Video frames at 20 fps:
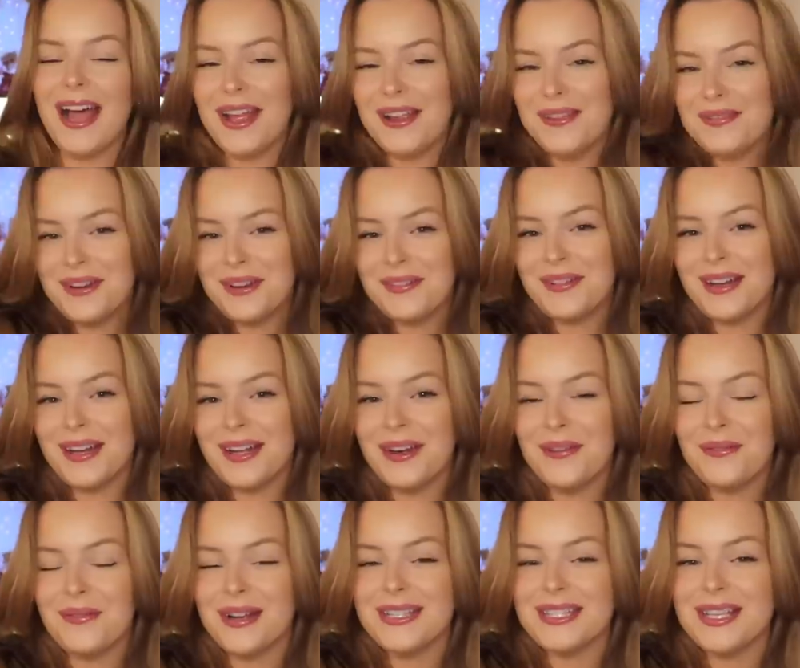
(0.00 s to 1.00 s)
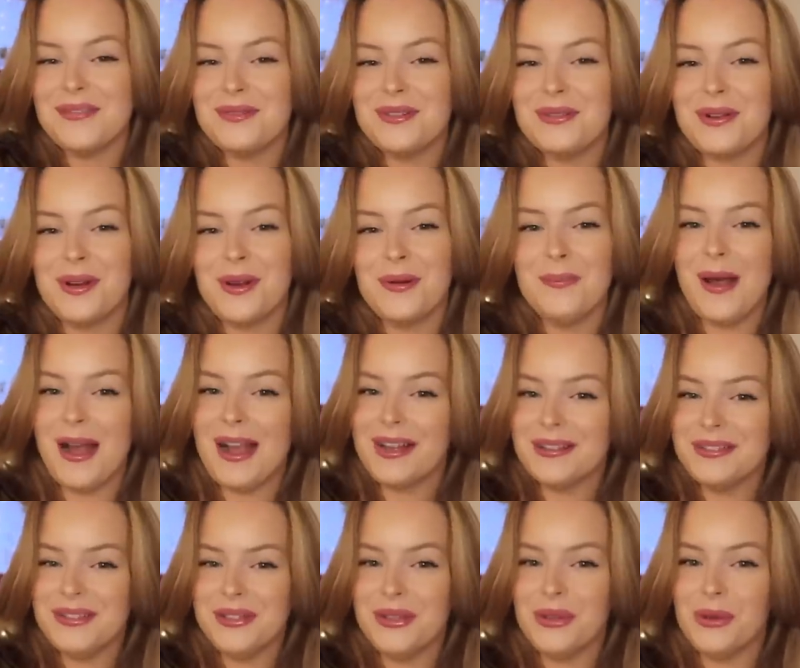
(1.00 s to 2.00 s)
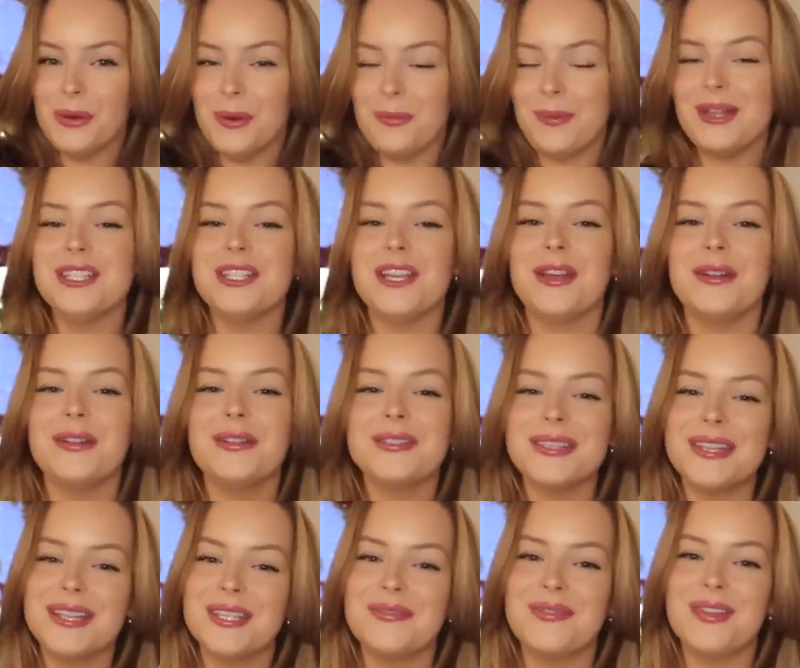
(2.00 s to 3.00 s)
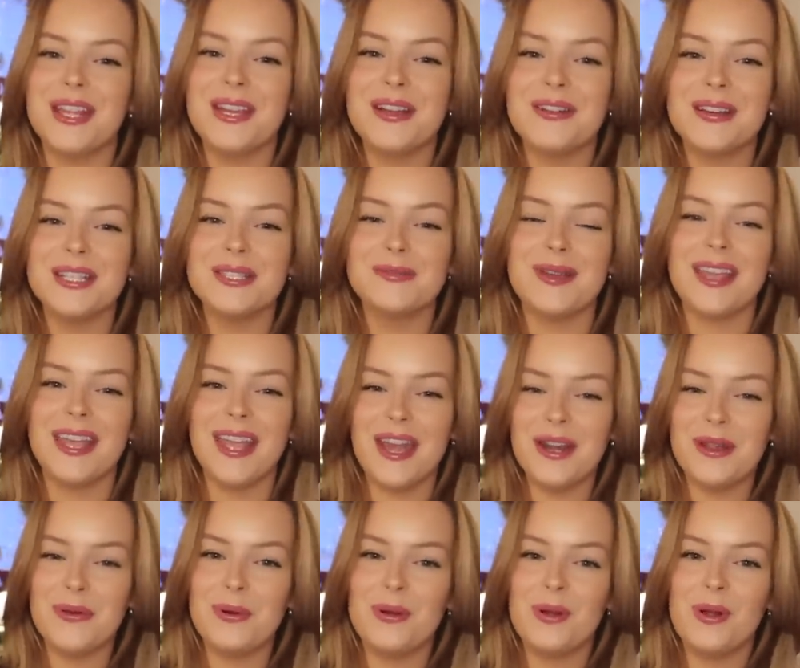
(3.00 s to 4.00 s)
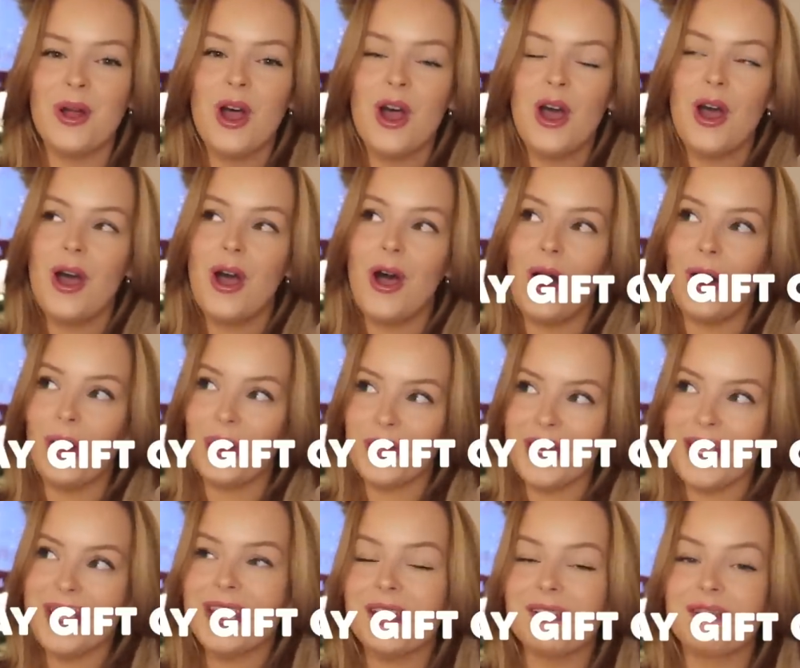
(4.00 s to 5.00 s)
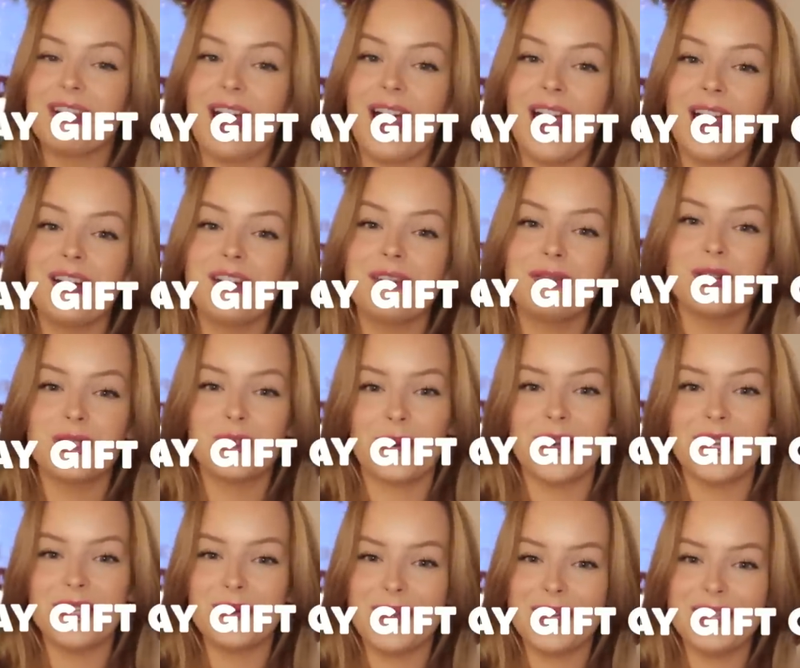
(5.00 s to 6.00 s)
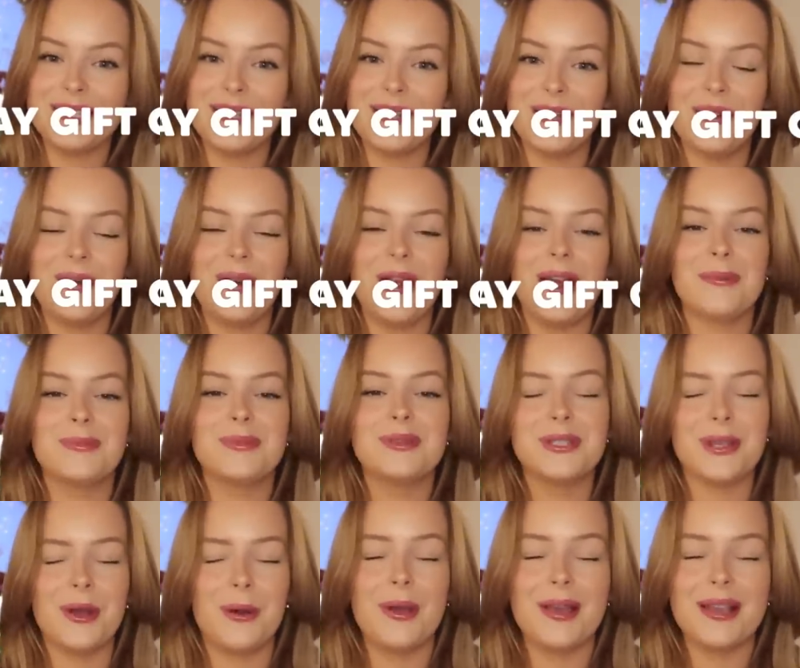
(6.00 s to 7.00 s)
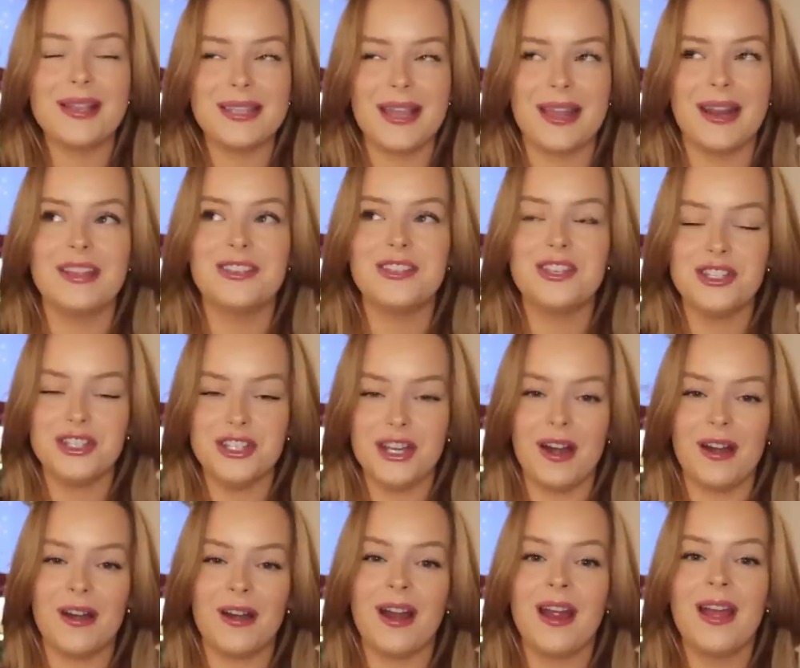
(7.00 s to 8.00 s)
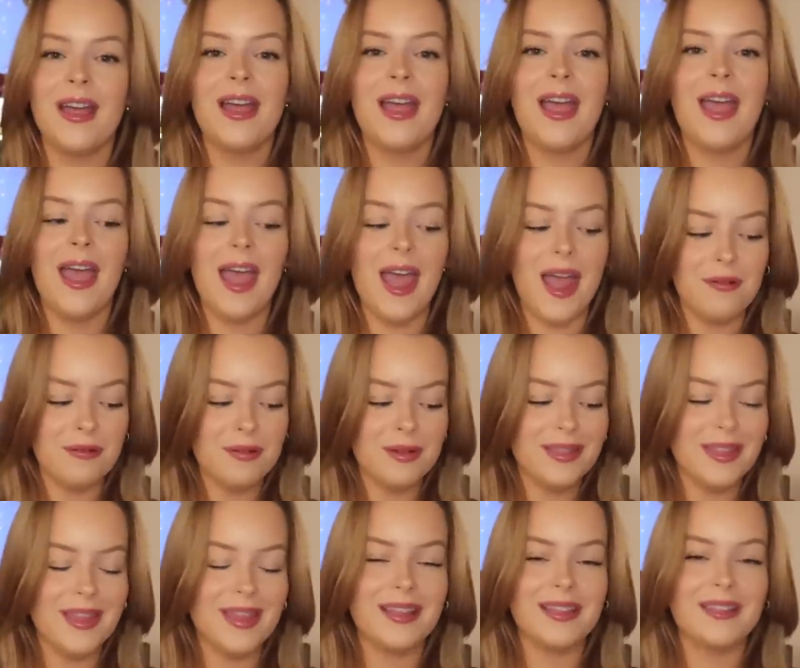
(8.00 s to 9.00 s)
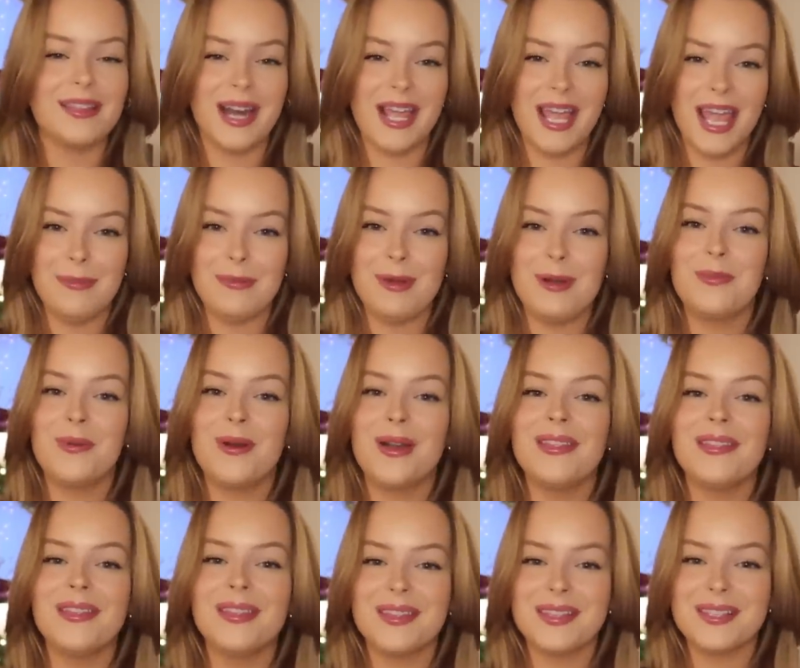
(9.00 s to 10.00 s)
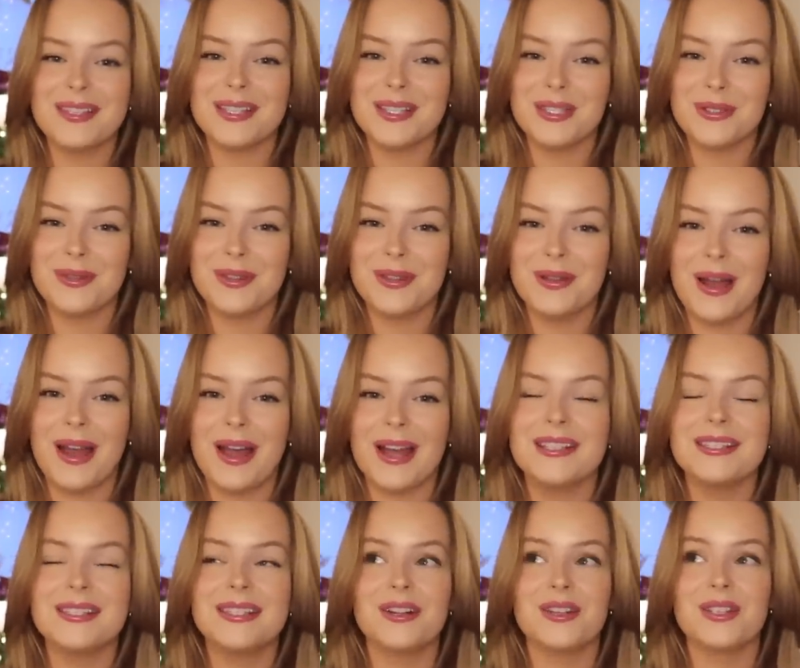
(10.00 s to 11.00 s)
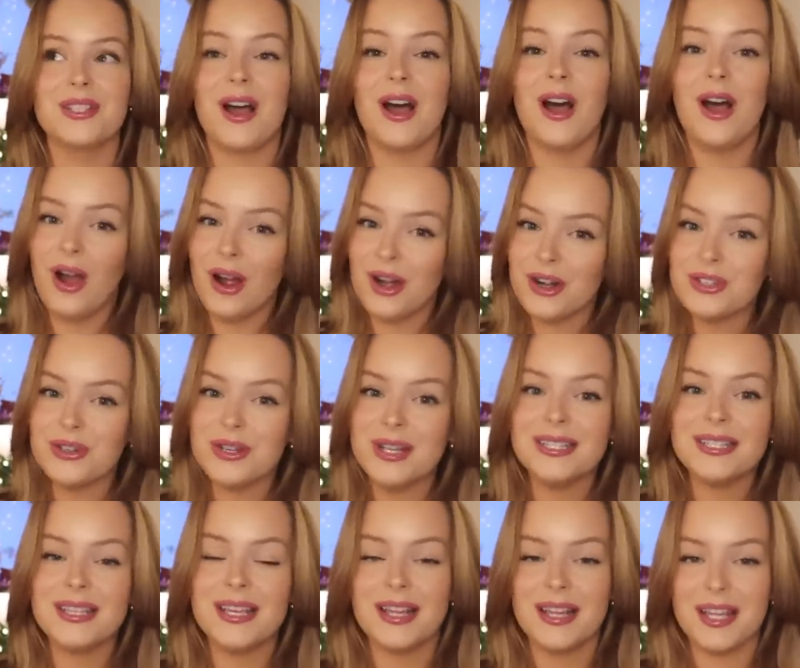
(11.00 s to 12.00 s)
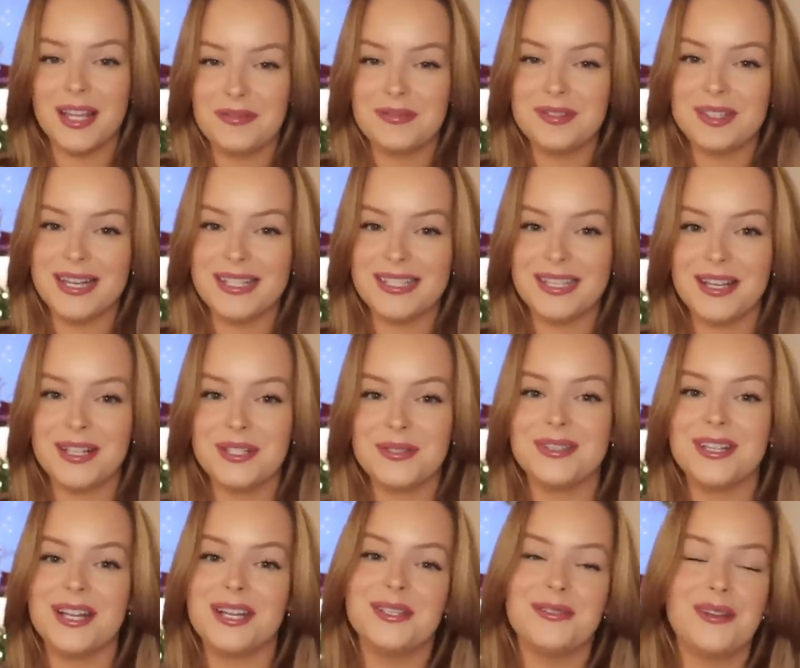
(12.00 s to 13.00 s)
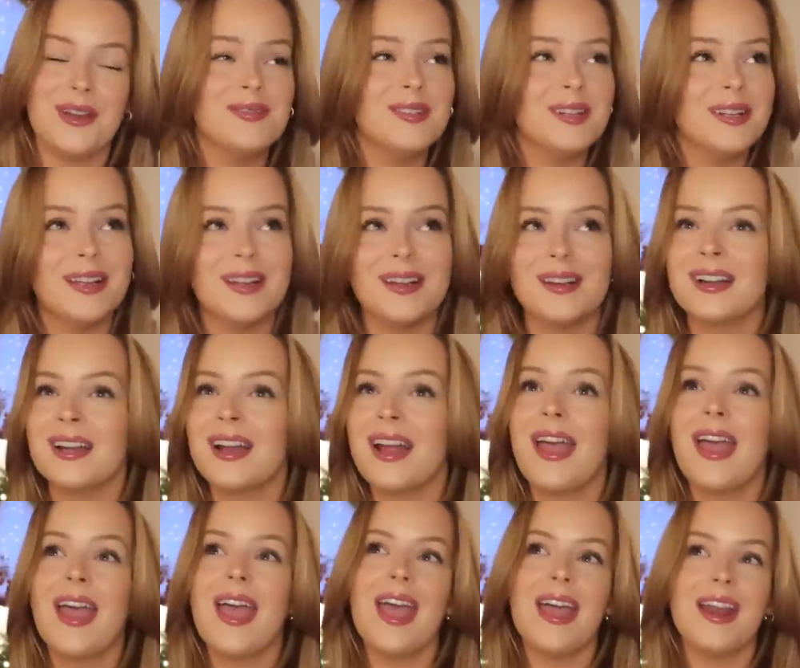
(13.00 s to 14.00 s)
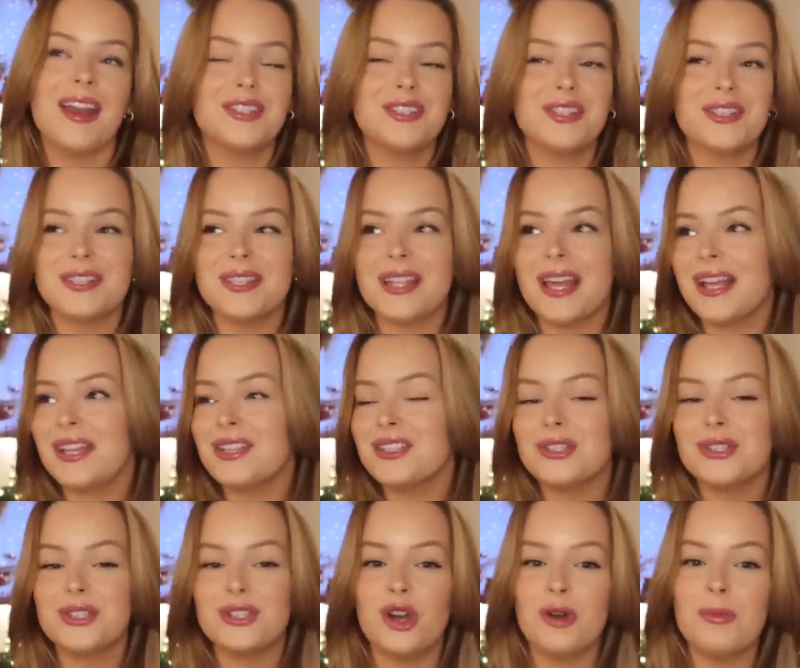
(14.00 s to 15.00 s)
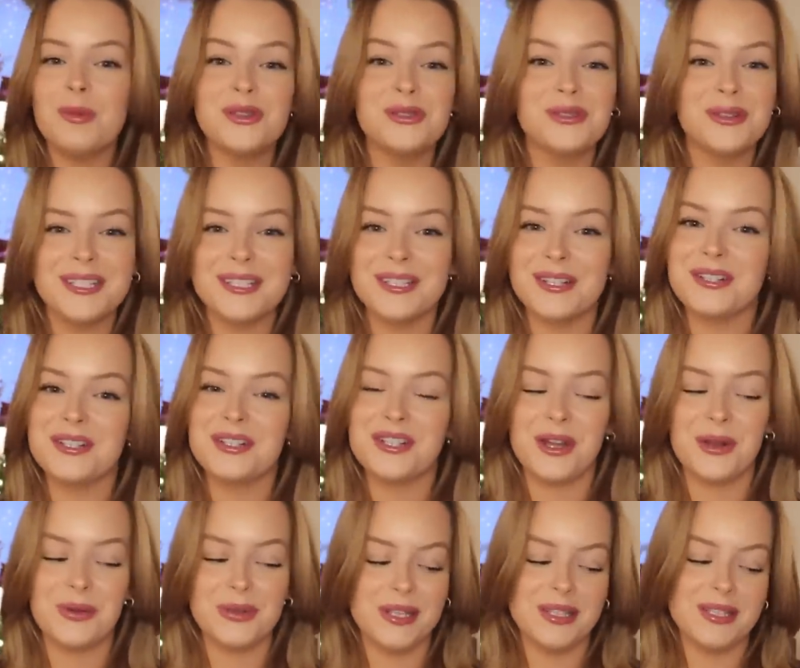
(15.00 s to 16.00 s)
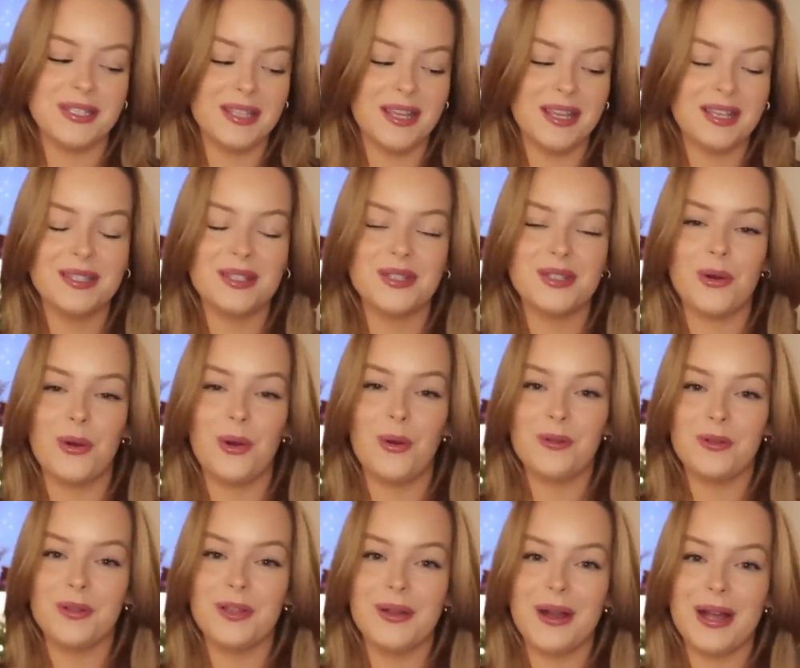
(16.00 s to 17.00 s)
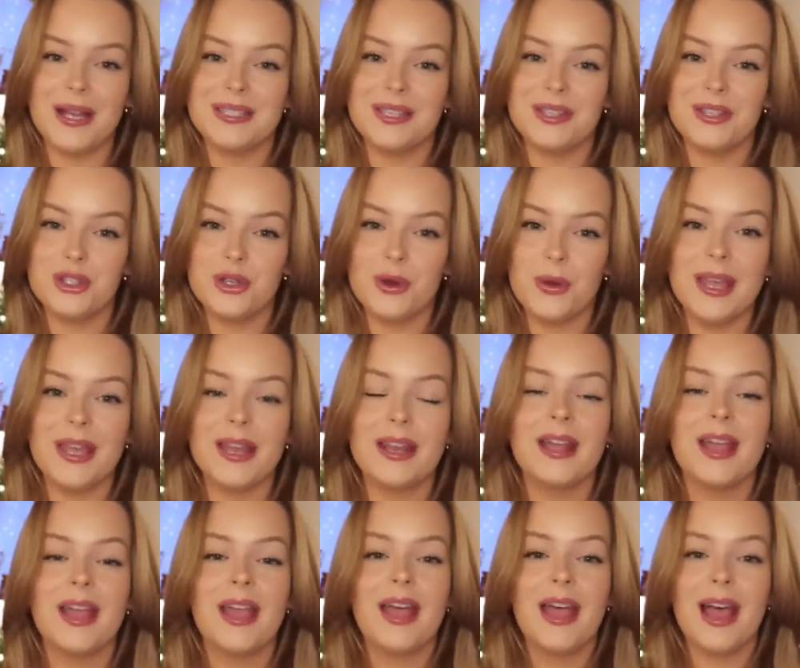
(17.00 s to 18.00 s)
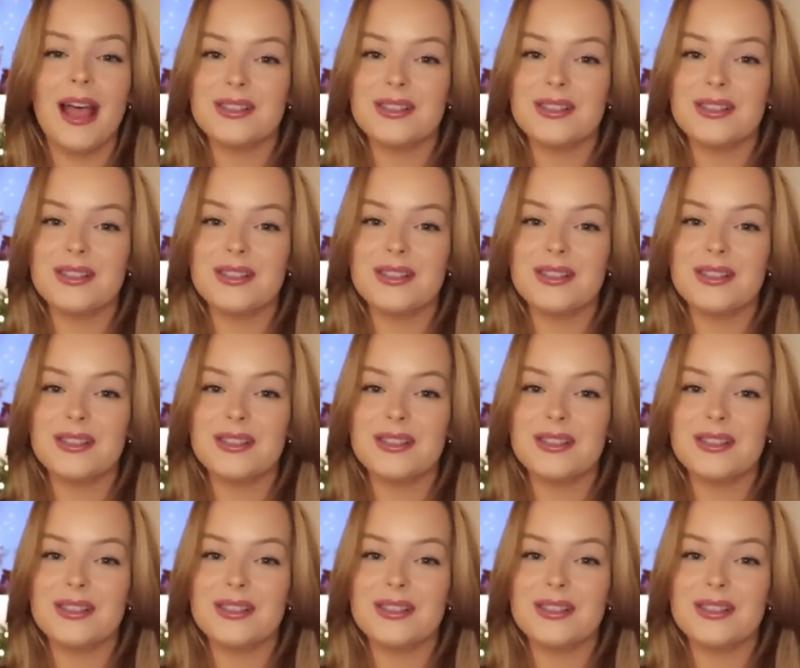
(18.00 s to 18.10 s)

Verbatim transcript: Hey everyone, what's up and welcome back to my channel. Today's video is my annual holiday gift guide for 2022. I'm so excited to share everything that I came up with in this list with you guys. There's 100 gift ideas, which I do every year, and it's just like so much research goes into this, so hopefully you guys enjoy it.